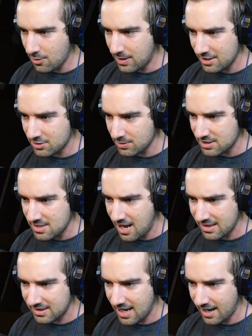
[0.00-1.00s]
Okay, so it's
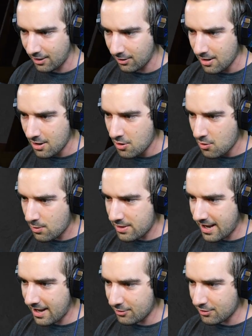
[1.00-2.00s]
not there. Where
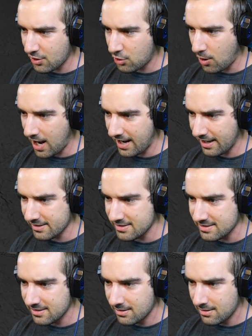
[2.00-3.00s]
the hell are the
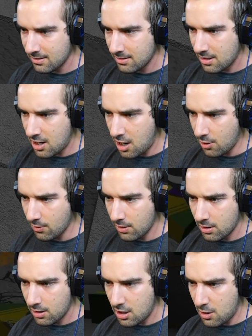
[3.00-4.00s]
crayons? Oh,
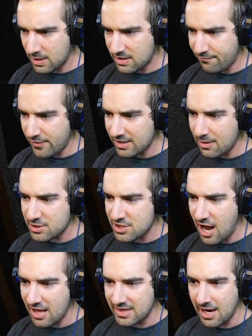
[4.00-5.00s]
oh, what the fuck? That was
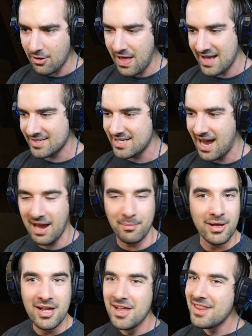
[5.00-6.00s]
not there last
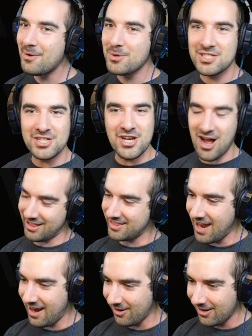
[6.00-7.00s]
time. That was not
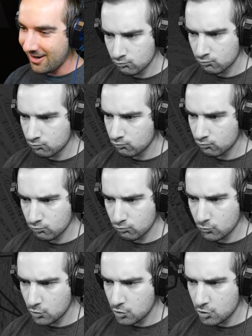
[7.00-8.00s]
there.
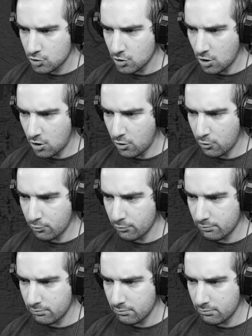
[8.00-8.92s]
Don't.